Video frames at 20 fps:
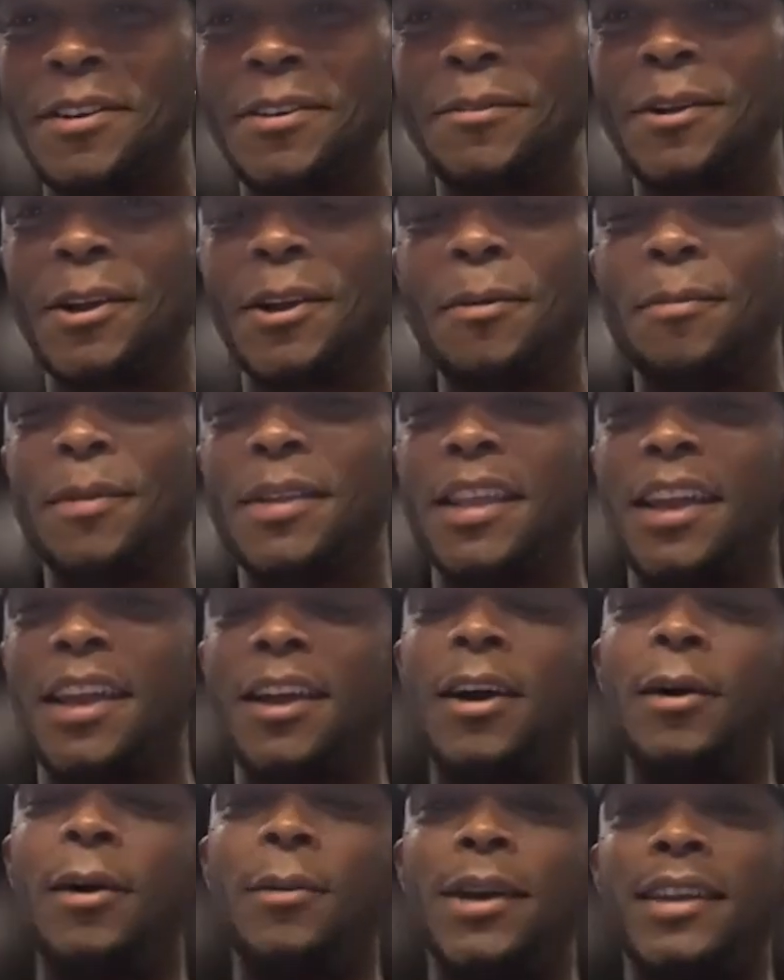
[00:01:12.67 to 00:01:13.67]
in the world but
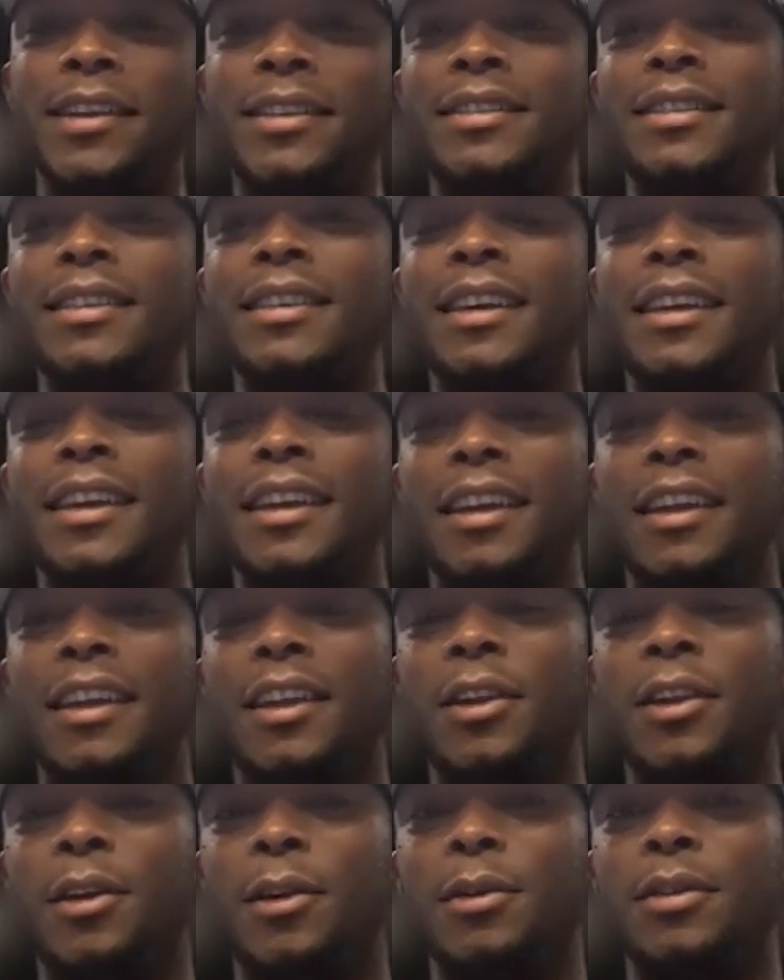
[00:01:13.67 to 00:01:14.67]
they always
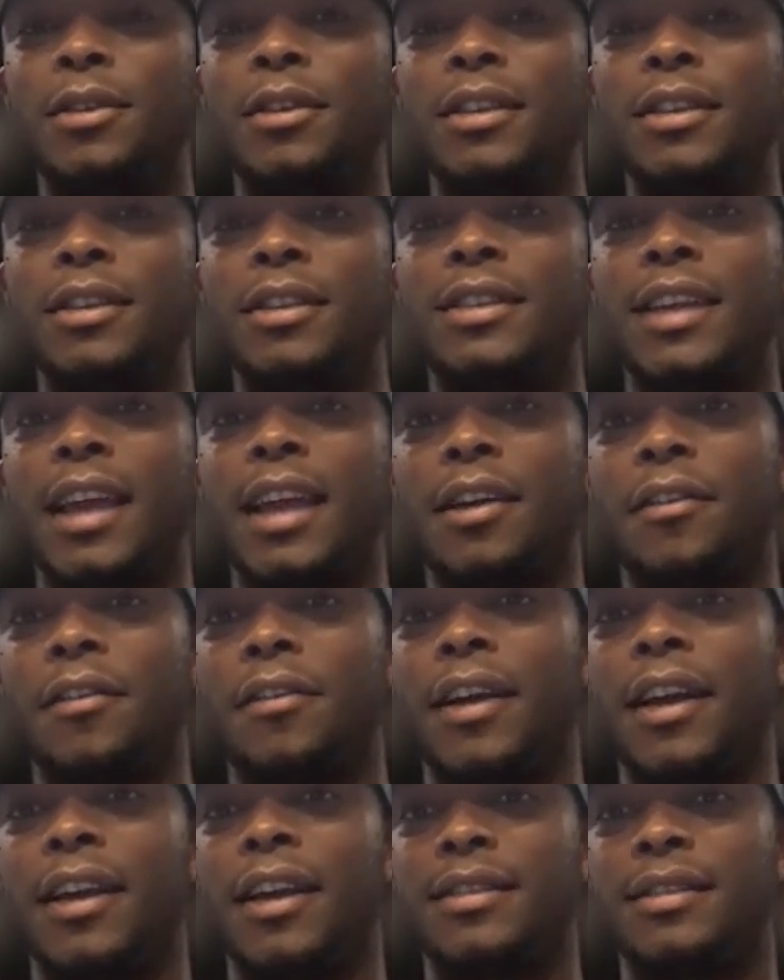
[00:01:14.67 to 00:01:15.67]
you know
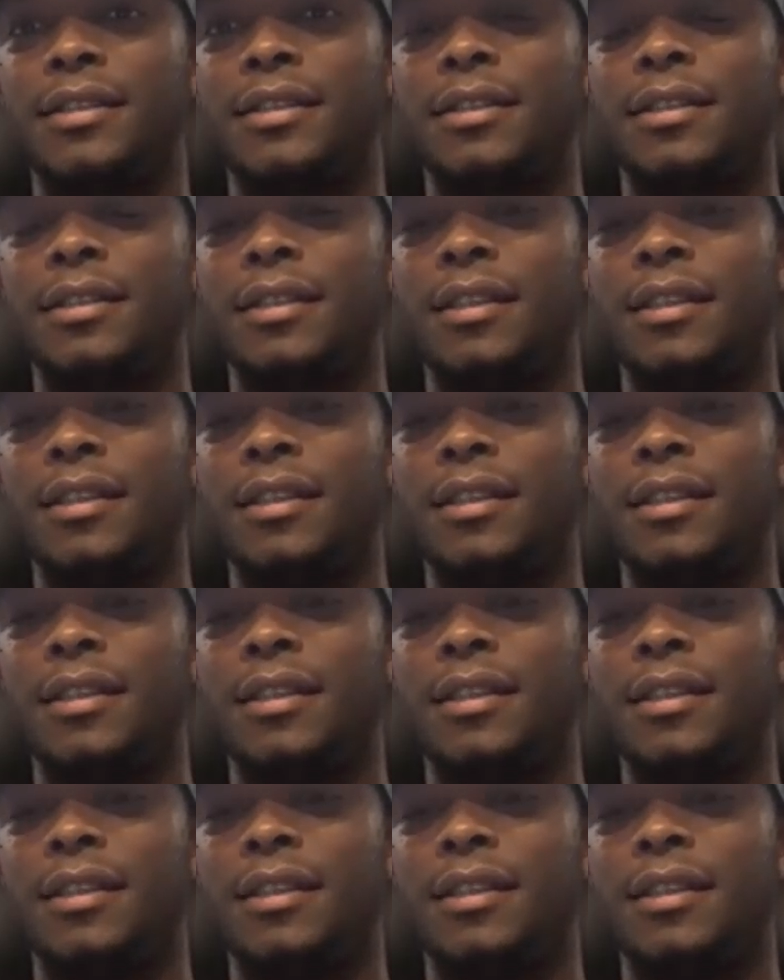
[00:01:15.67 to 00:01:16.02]
sacrificed